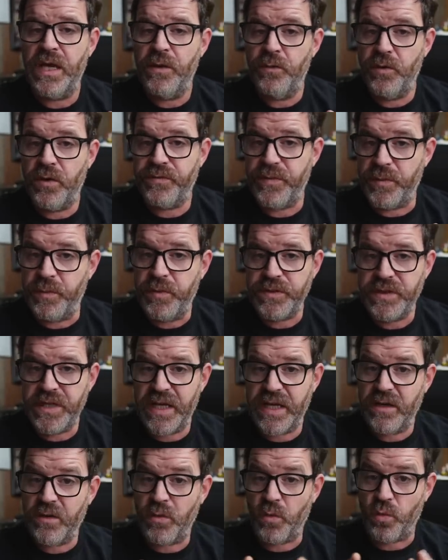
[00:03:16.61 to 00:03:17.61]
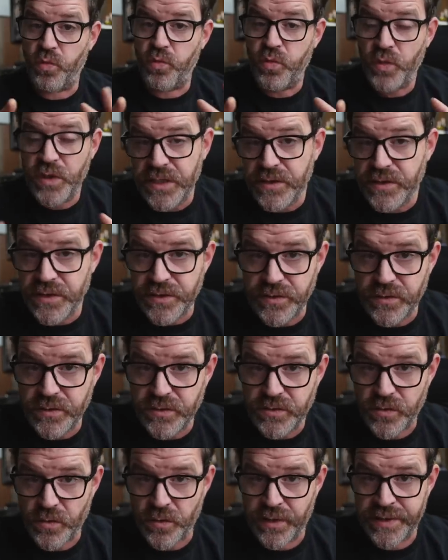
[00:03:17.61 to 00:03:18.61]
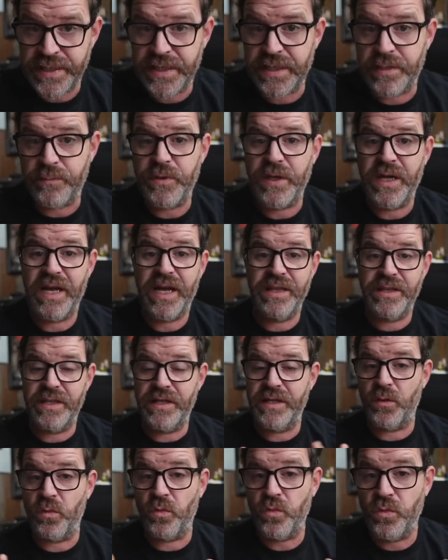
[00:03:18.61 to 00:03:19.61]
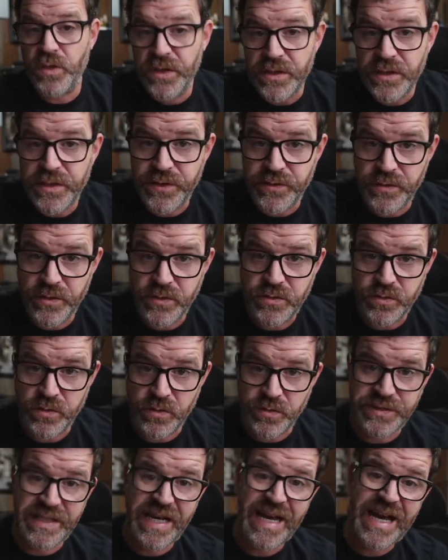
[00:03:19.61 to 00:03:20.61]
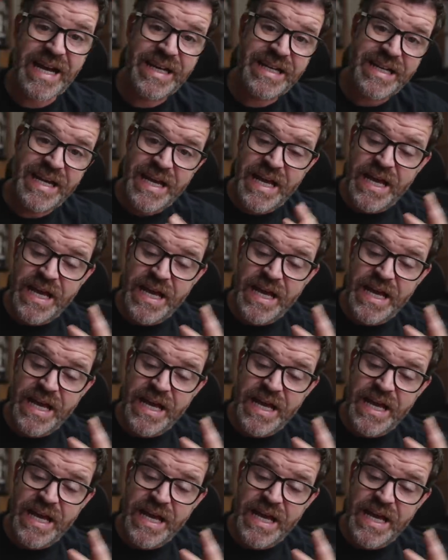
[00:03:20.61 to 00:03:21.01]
Well, if you put that on a really neutral amp and then a really neutral DAC,